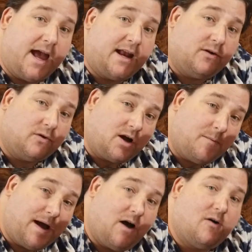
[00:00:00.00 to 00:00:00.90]
and it'll
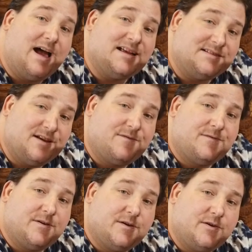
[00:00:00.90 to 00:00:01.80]
come out as if
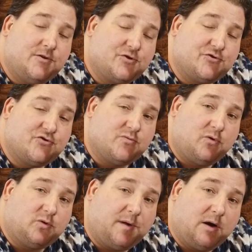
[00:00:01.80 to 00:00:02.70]
your extrusion
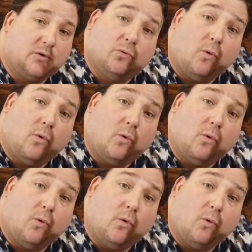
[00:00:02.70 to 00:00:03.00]
multiplier was